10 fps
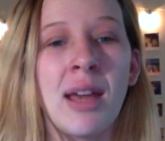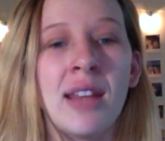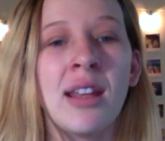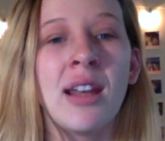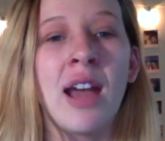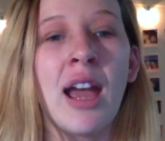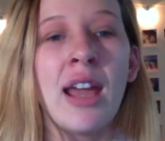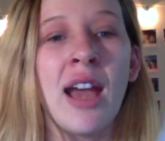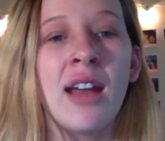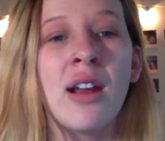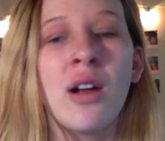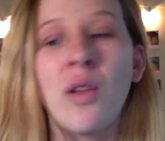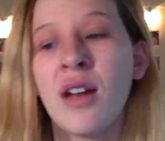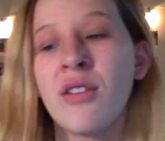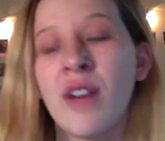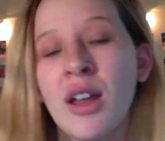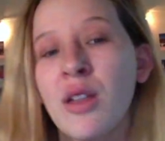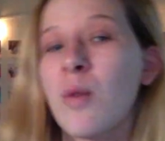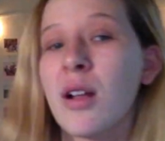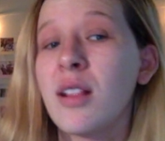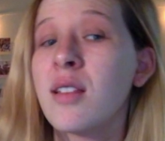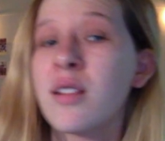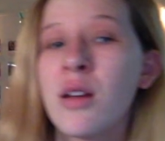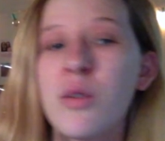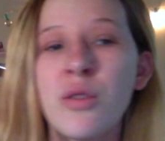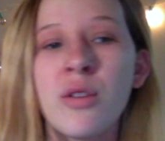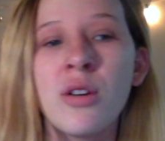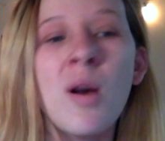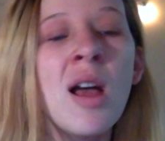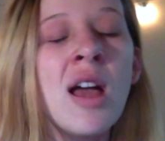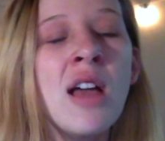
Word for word: And then I had a lot of other ones to go through.